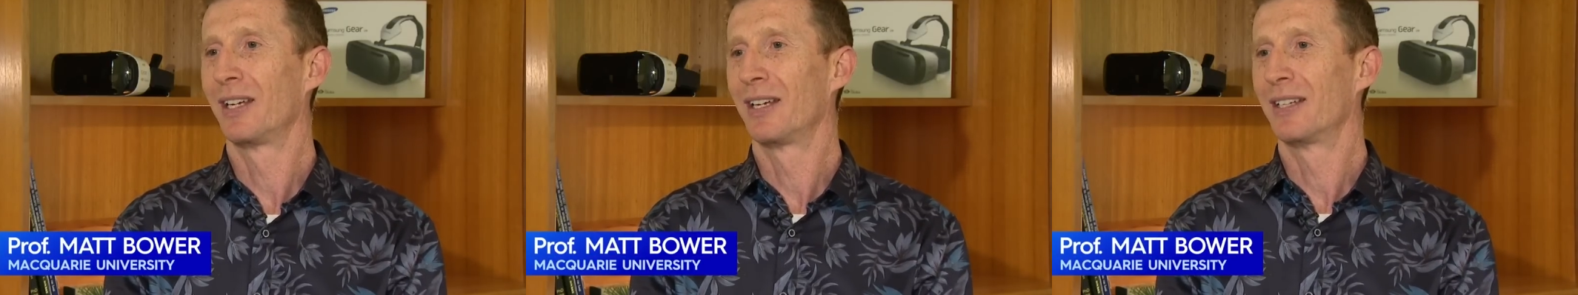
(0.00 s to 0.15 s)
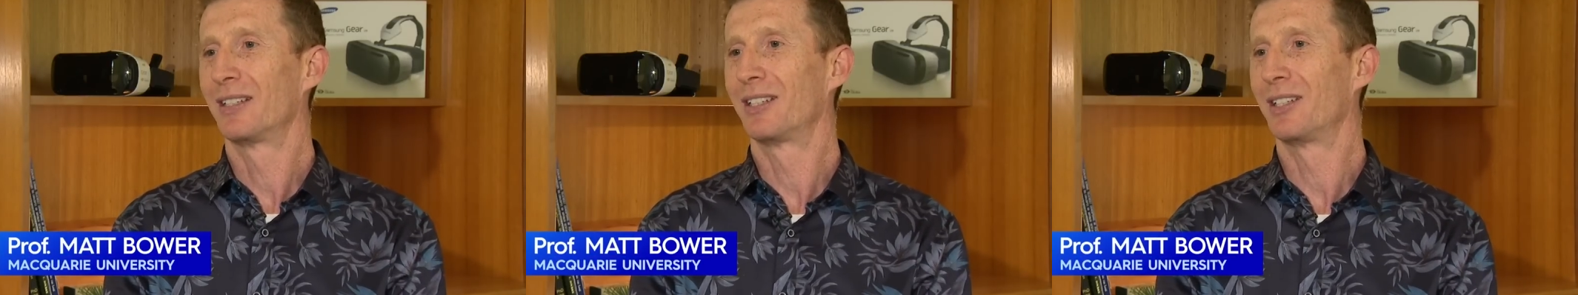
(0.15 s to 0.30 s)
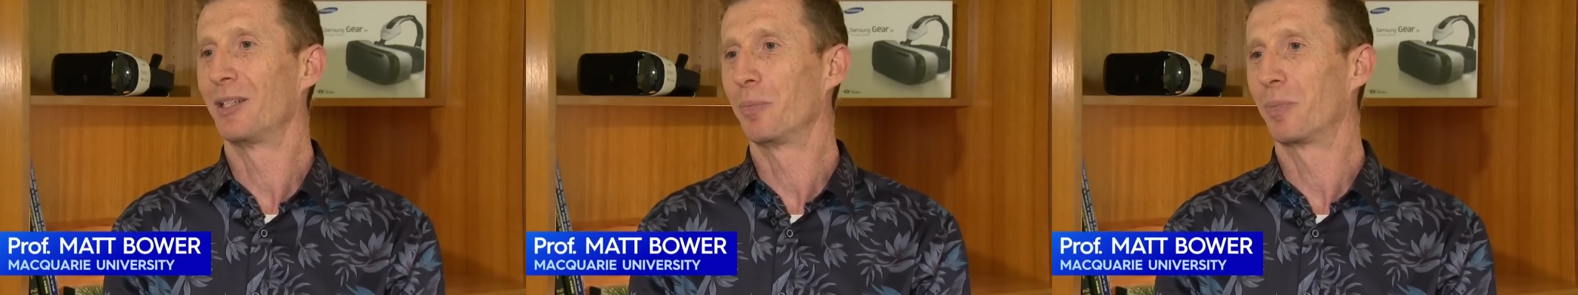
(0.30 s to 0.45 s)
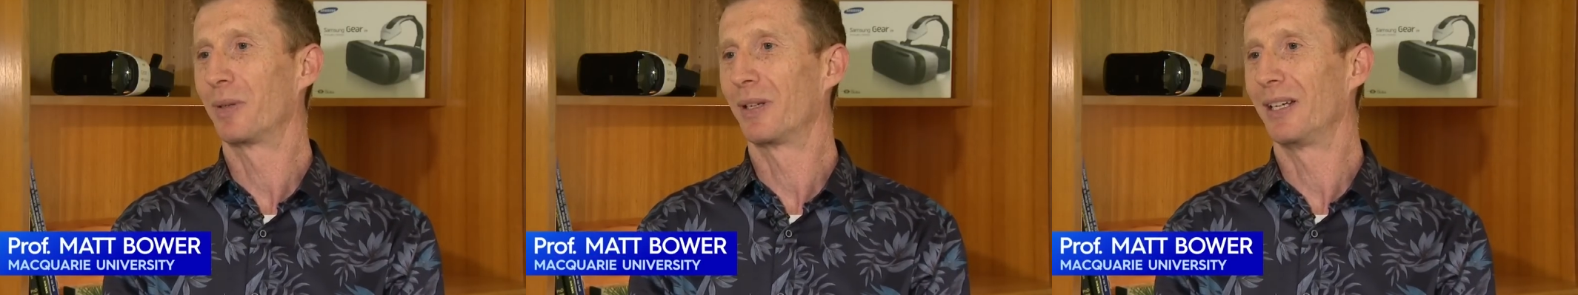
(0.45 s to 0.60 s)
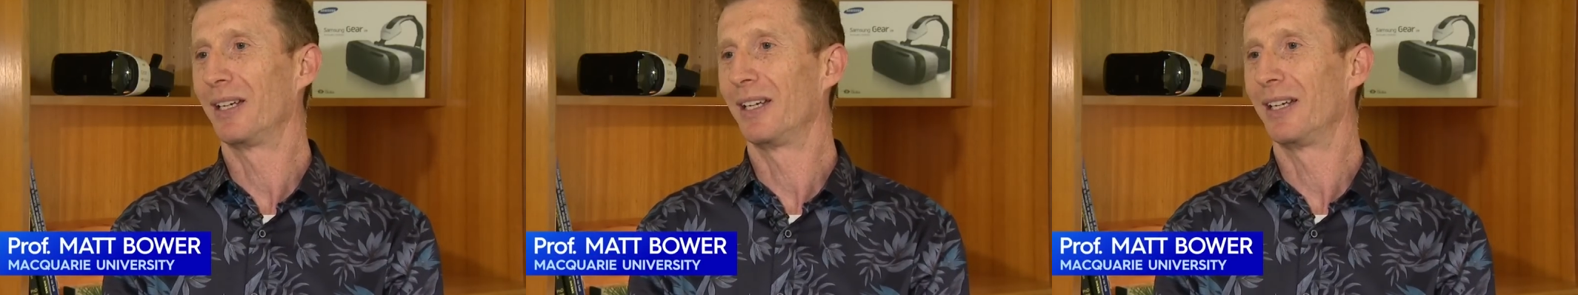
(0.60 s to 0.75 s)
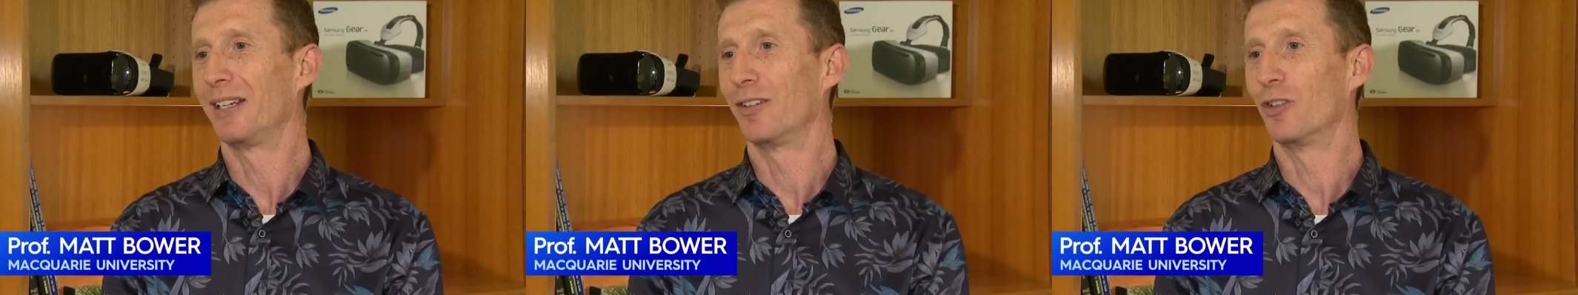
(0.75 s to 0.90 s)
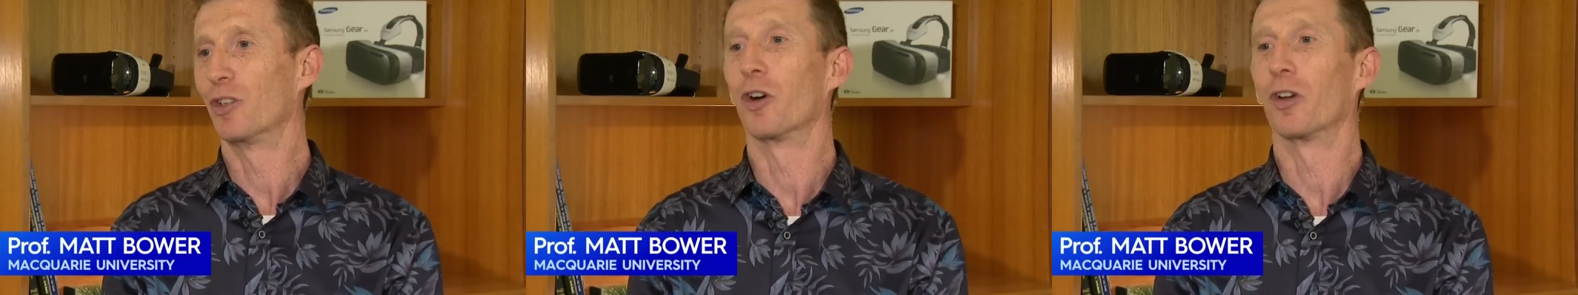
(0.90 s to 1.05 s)

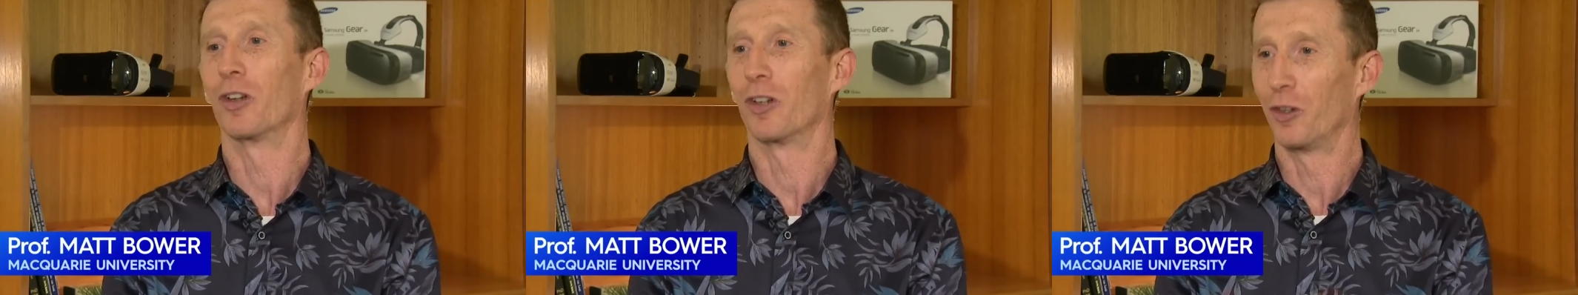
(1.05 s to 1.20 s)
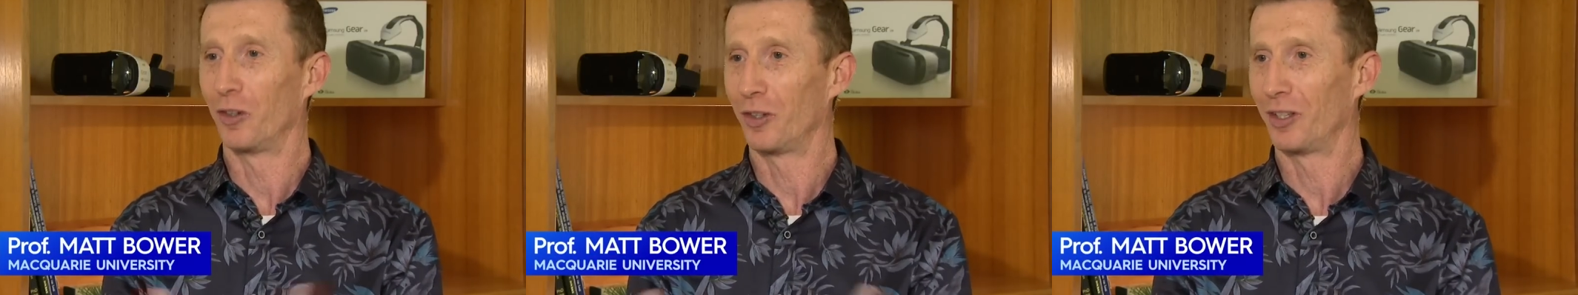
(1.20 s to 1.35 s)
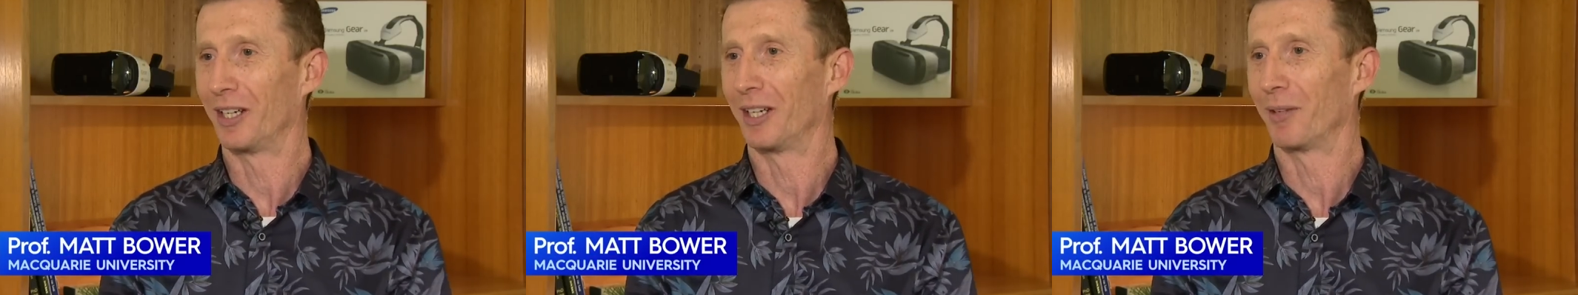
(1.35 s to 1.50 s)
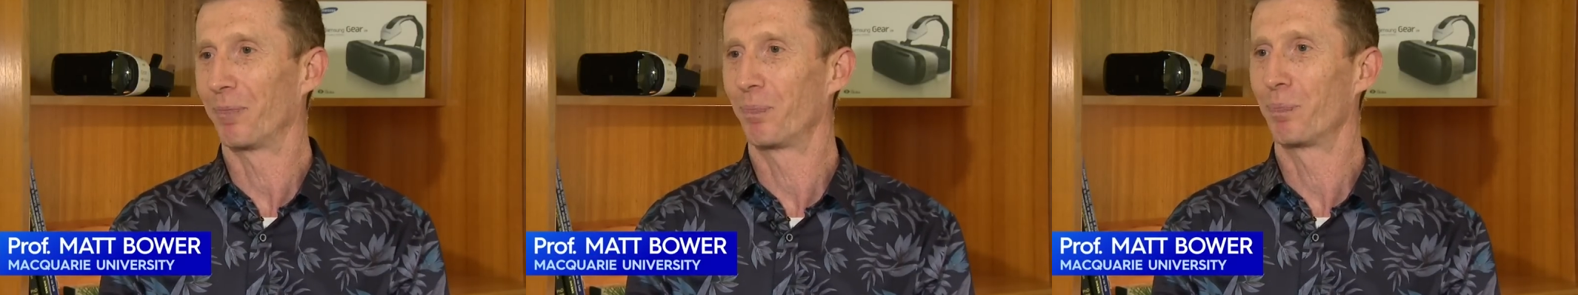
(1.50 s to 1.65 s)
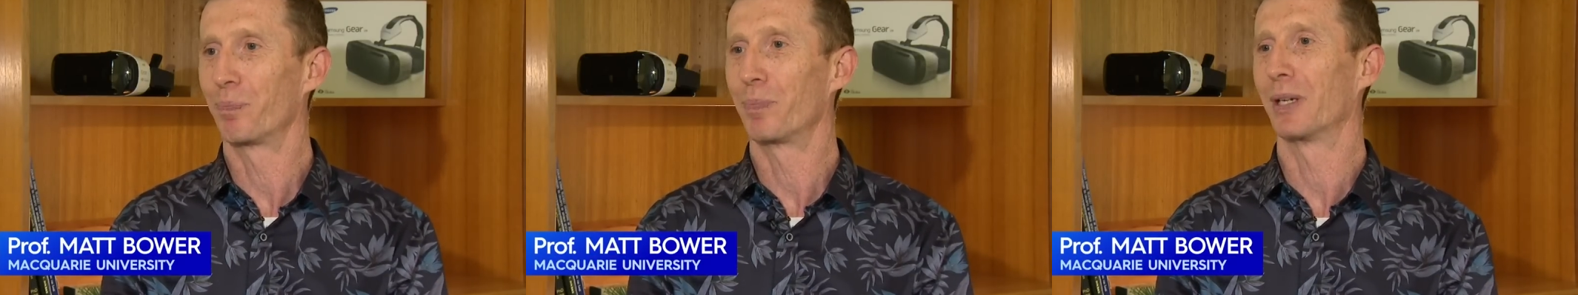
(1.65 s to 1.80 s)
simply not learning